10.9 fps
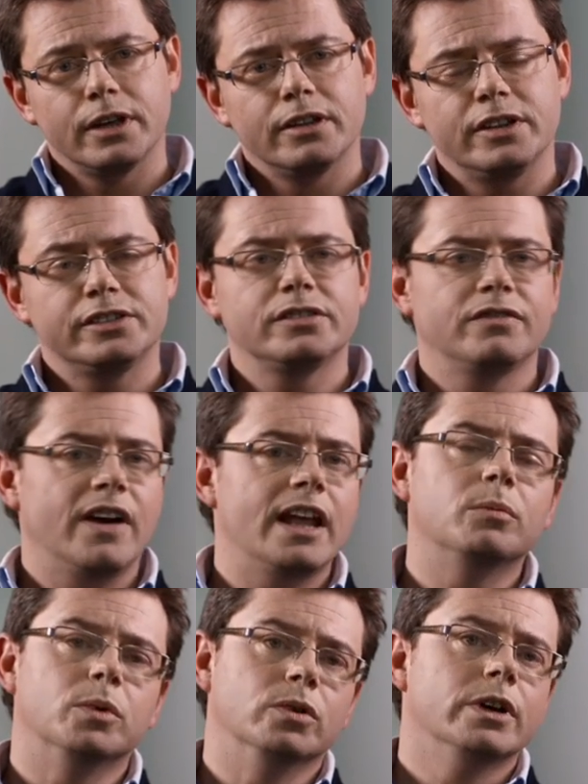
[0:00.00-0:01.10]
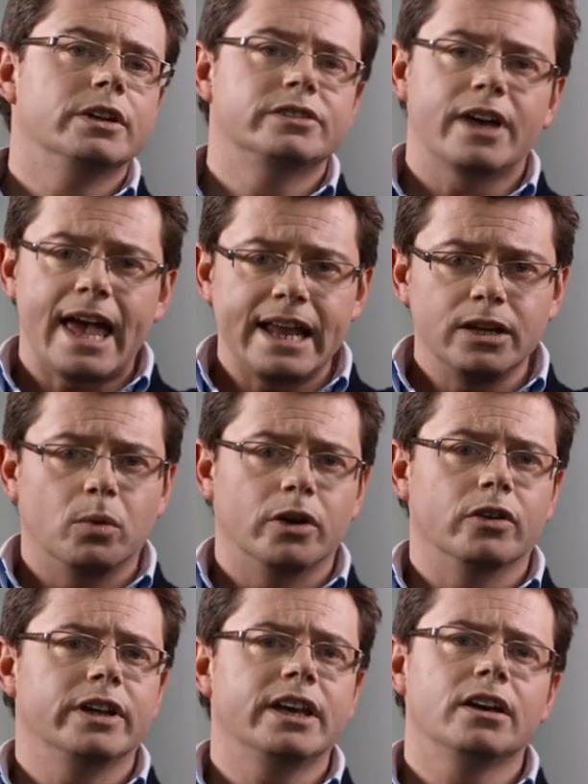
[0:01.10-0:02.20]
This is available to anyone
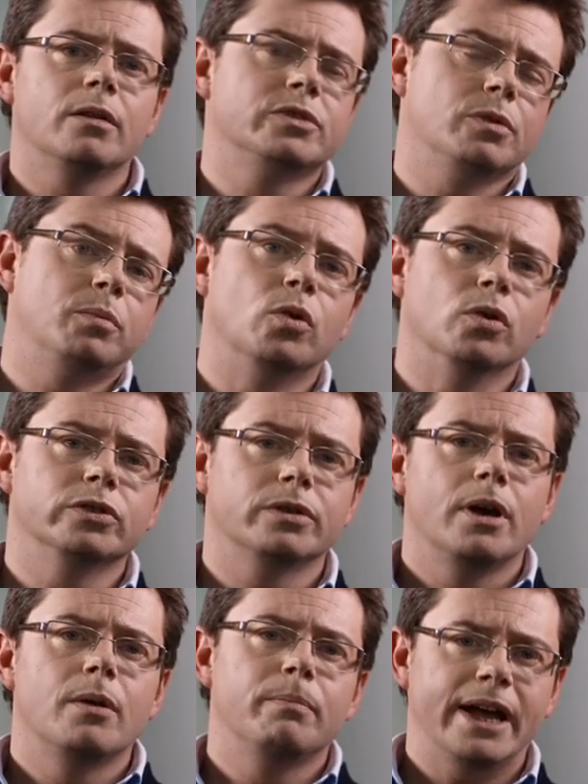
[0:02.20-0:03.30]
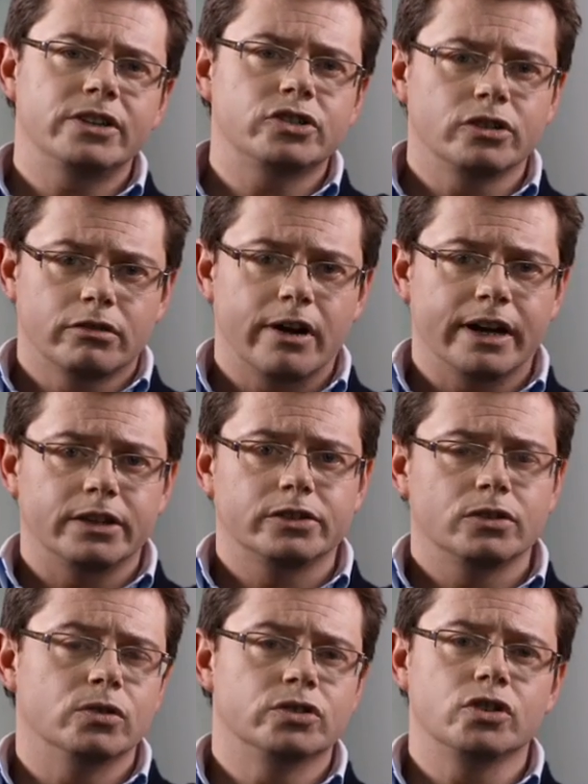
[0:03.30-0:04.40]
on income support, pension credit
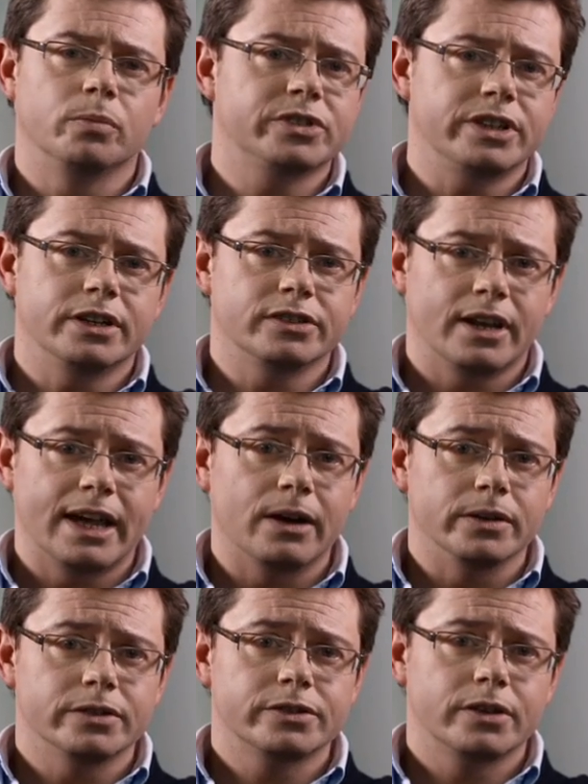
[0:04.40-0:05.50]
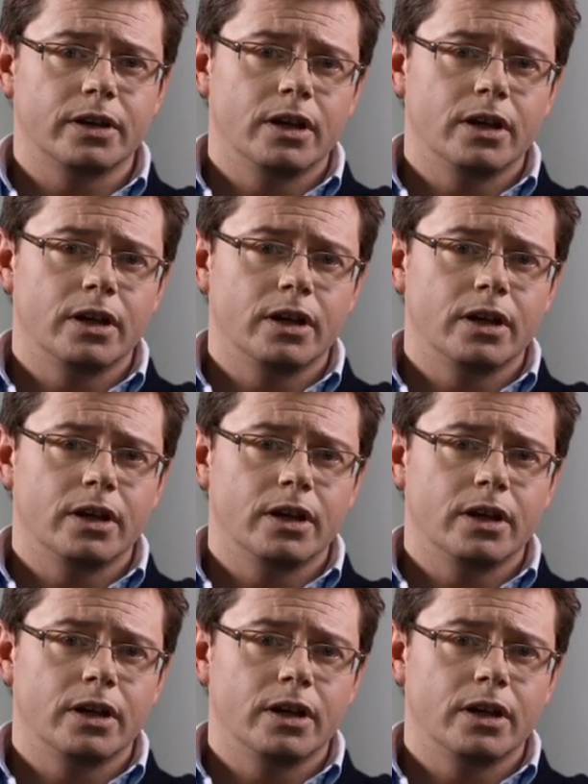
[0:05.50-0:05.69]
or job seekers allowance.